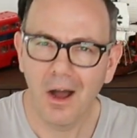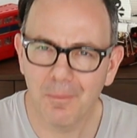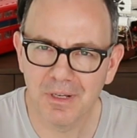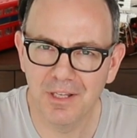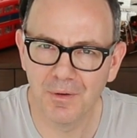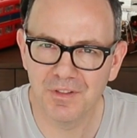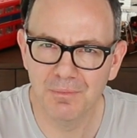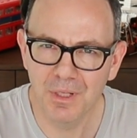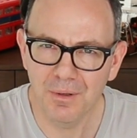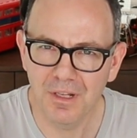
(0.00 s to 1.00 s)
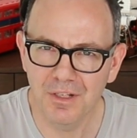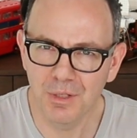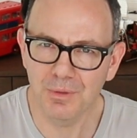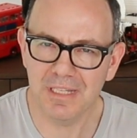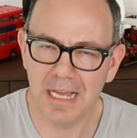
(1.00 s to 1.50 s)
I got myself some
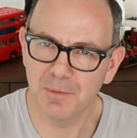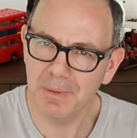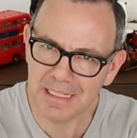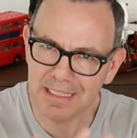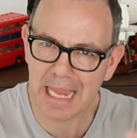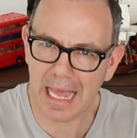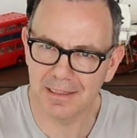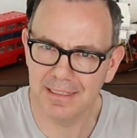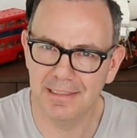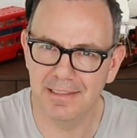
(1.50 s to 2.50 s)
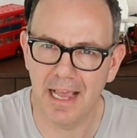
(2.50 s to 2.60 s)
new sets, but discounted